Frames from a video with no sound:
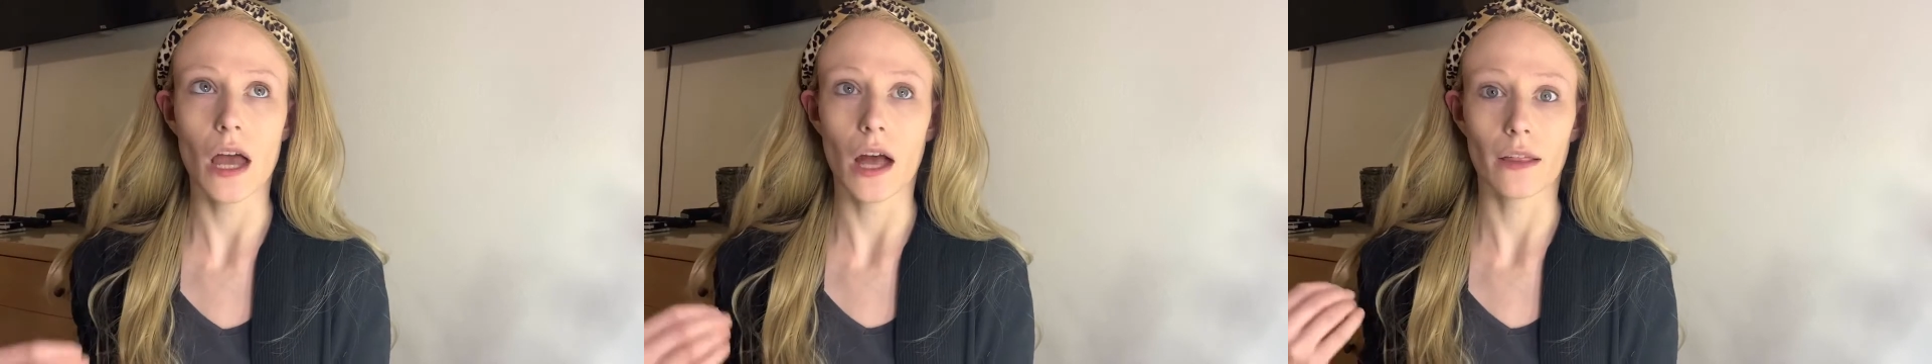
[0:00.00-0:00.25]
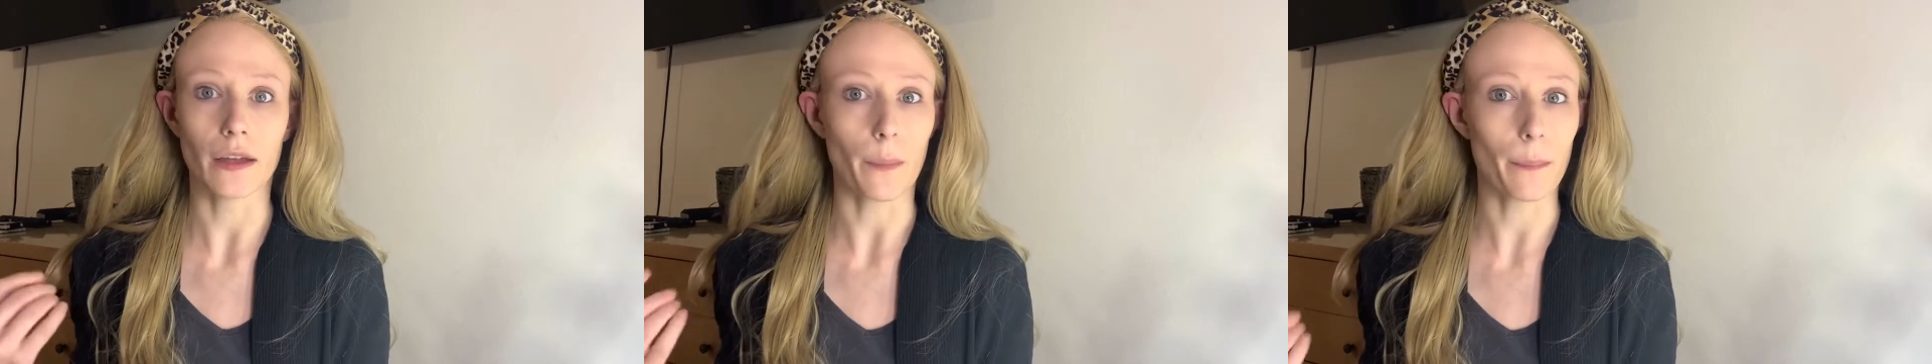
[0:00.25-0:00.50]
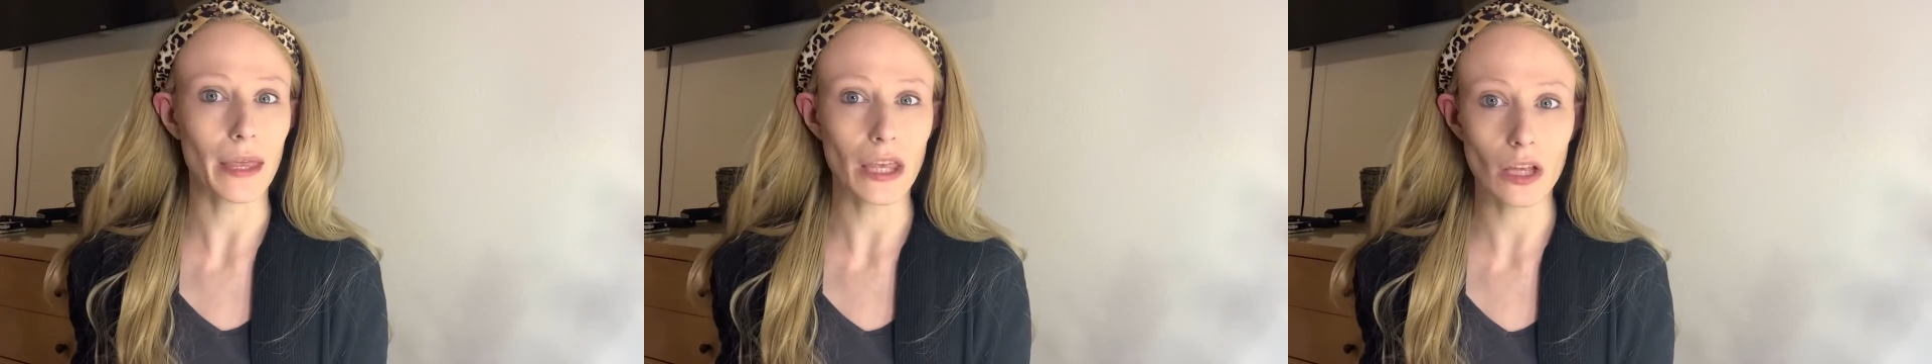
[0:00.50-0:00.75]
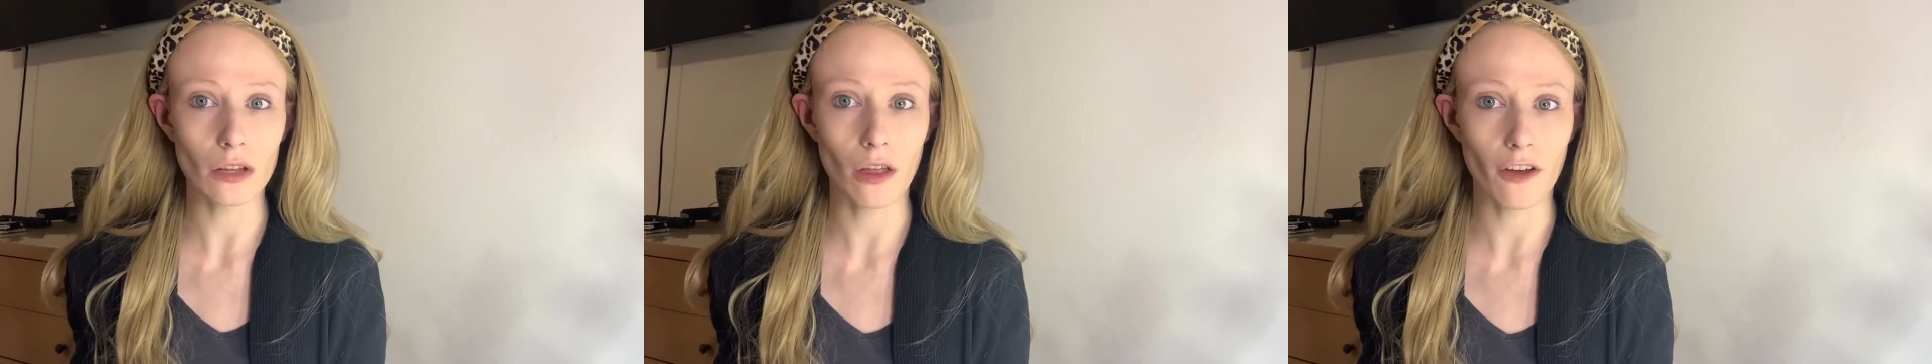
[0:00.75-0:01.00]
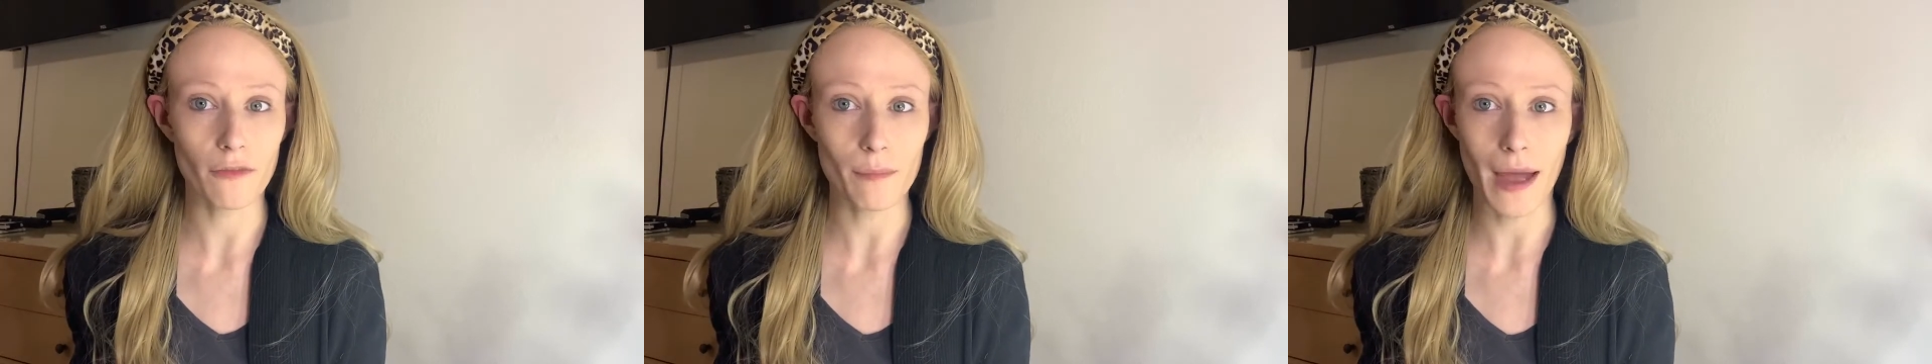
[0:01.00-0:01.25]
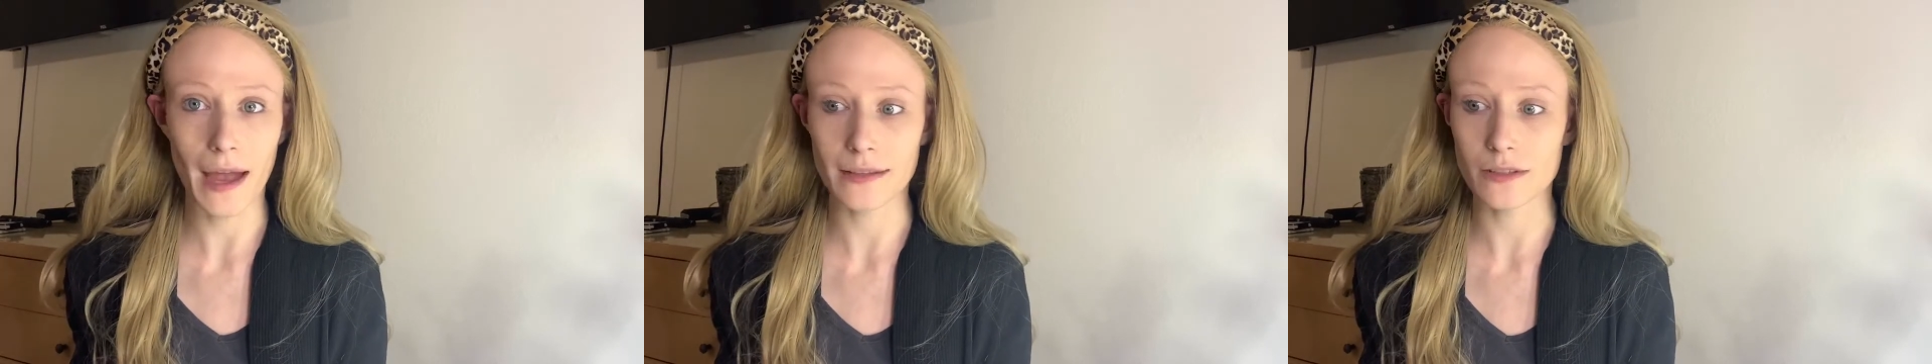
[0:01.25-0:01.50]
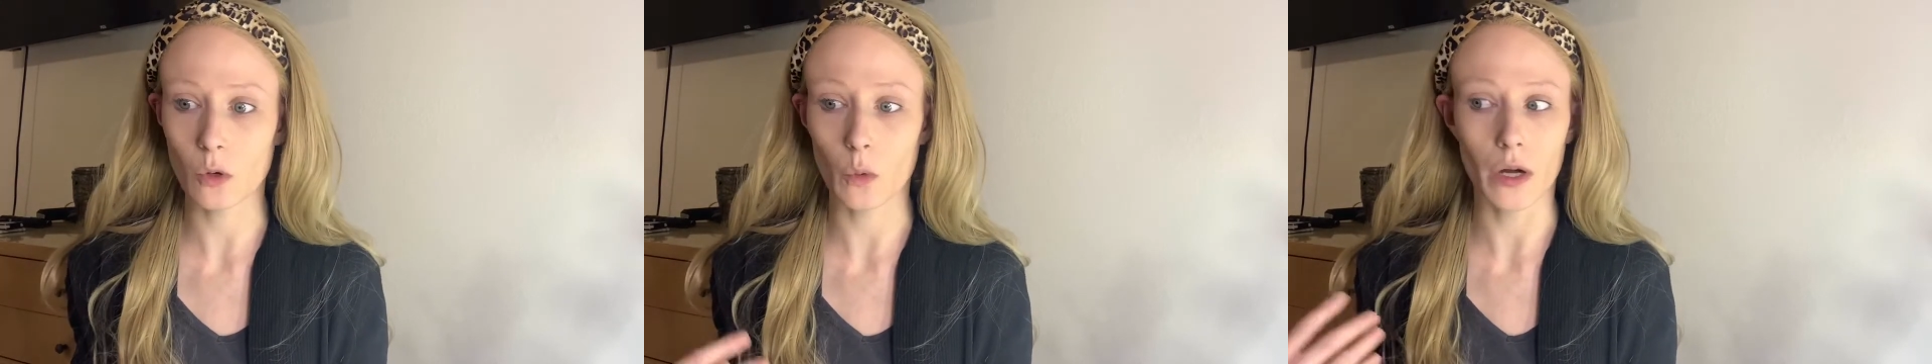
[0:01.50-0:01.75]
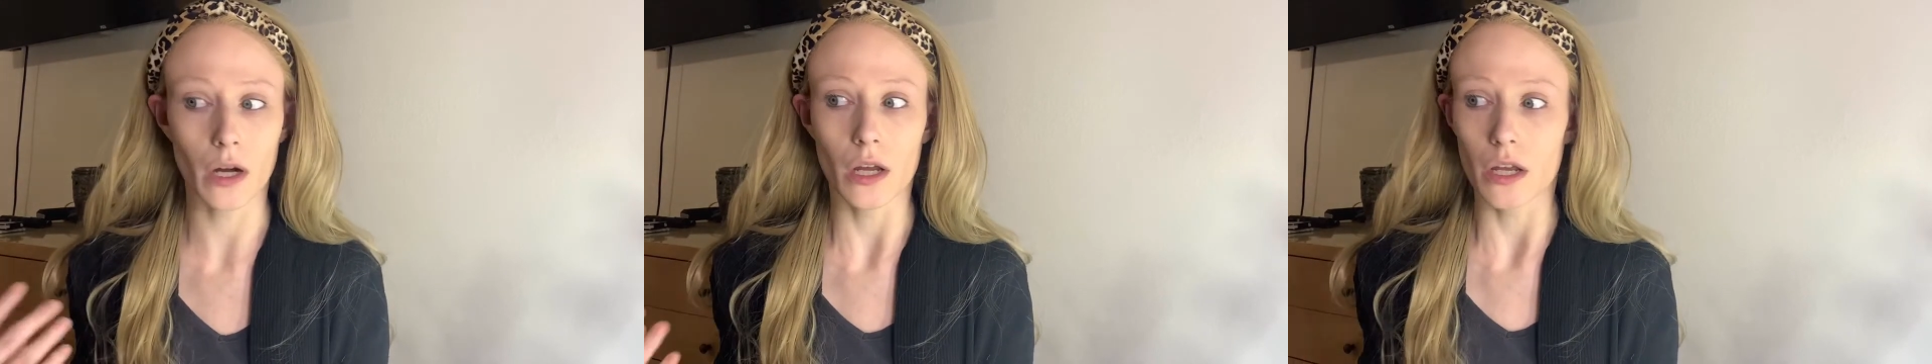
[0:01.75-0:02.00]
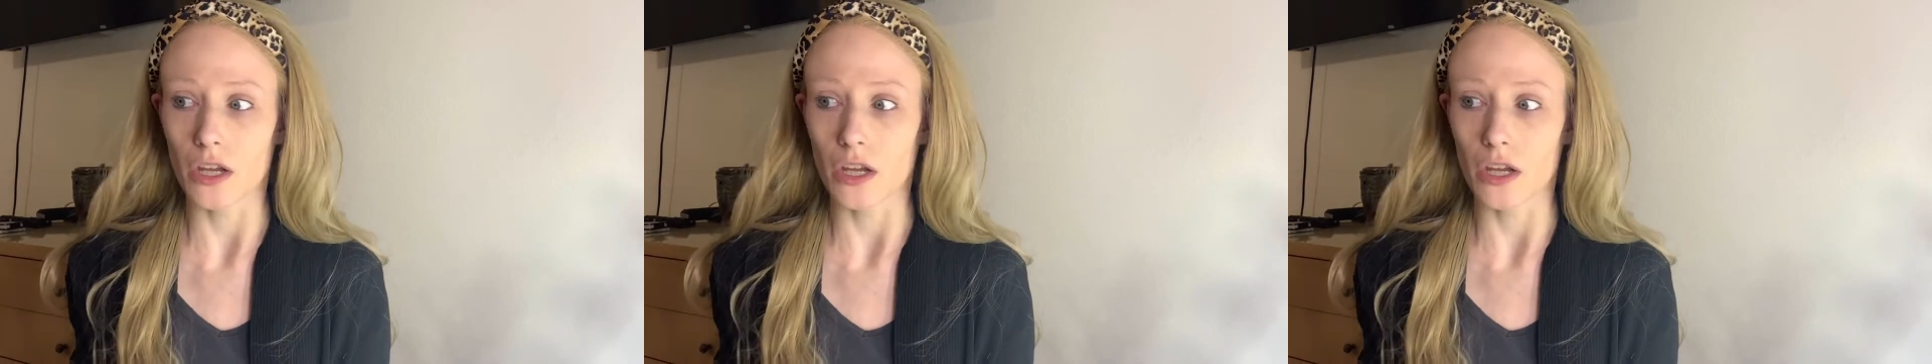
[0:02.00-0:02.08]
like a peel-off mask, or